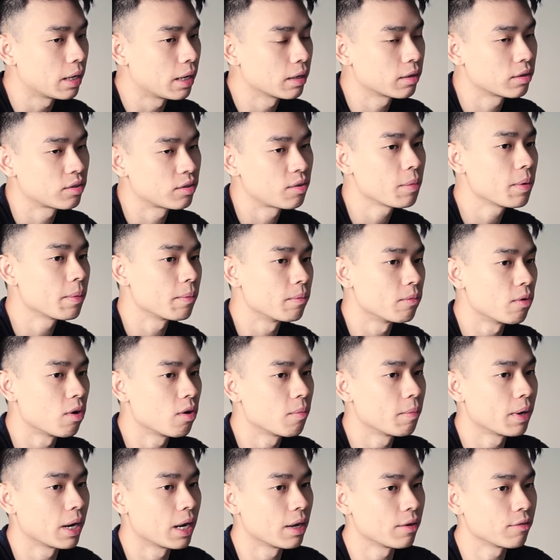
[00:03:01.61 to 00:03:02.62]
I correct me if I'm
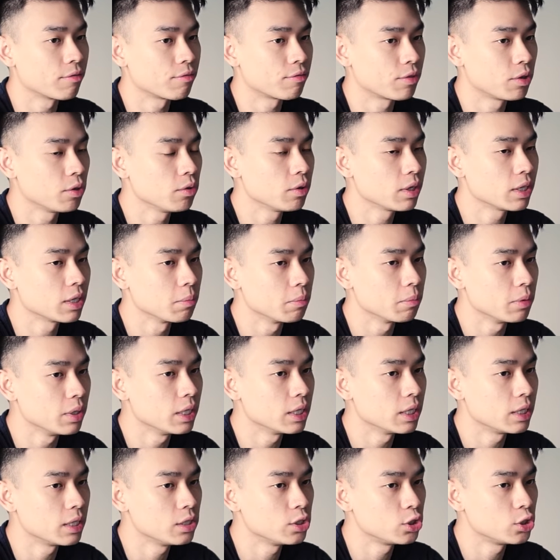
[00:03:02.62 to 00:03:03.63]
wrong, but I feel
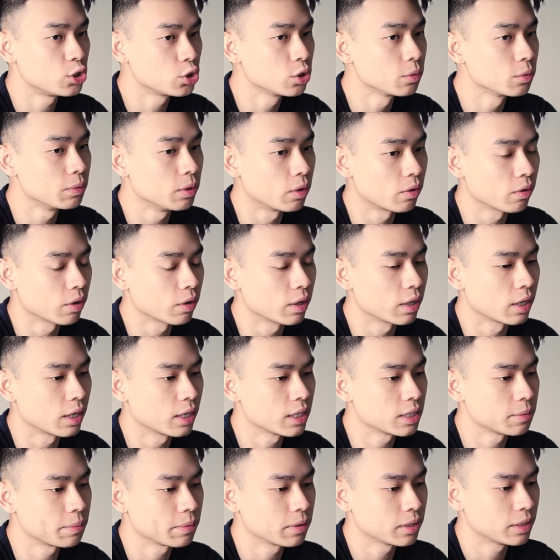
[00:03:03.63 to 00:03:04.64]
communities should be
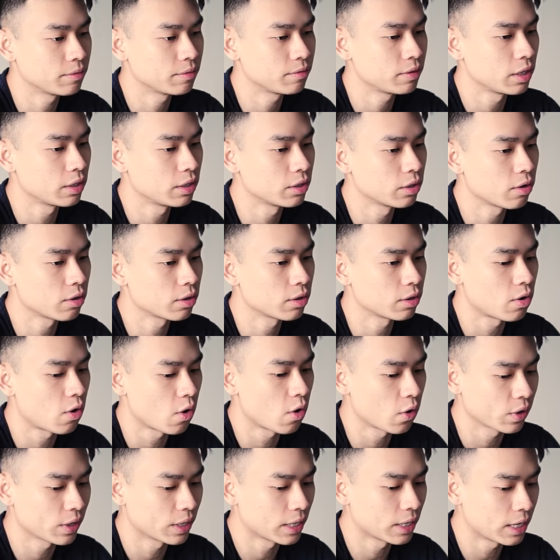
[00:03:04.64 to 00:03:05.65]
organized, because if they're
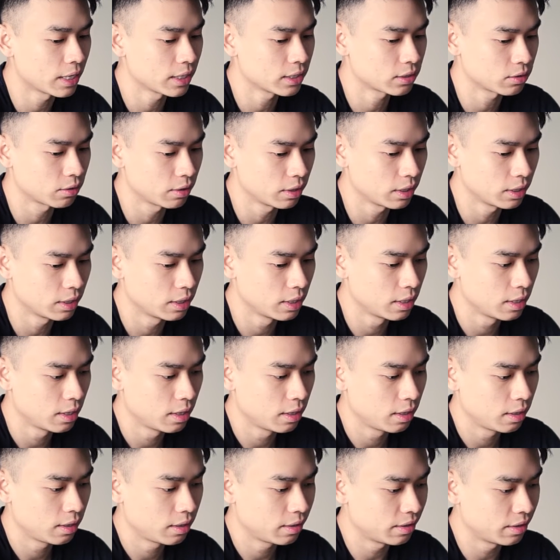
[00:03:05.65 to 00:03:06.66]
not organized, right,
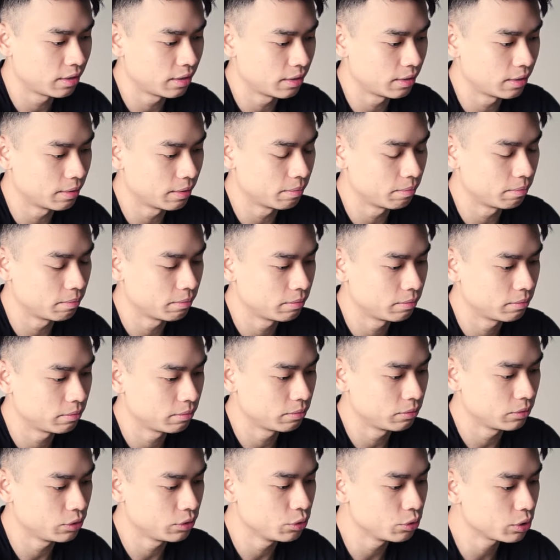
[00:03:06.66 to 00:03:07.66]

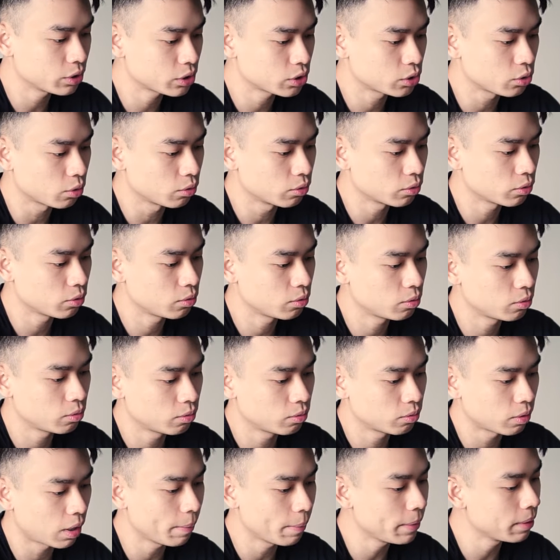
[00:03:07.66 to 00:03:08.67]
you just don't
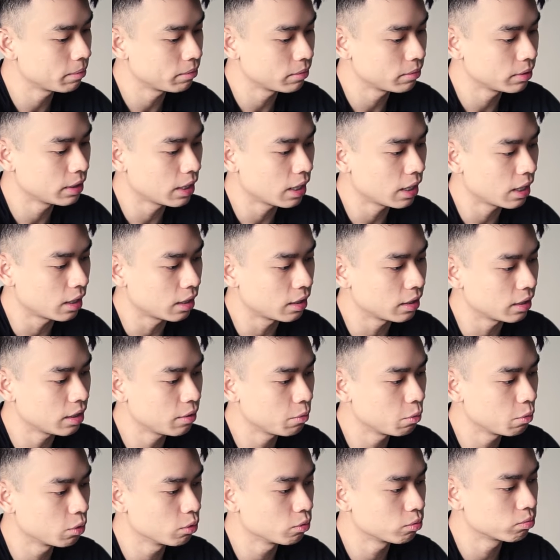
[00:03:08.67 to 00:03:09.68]
know. I mean,
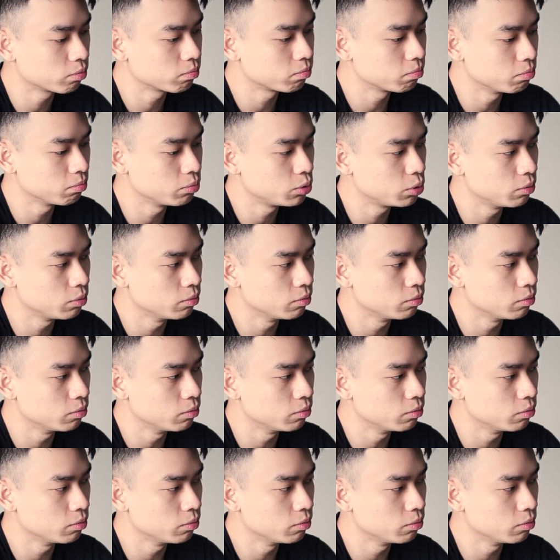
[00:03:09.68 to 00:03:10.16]
yeah, it will.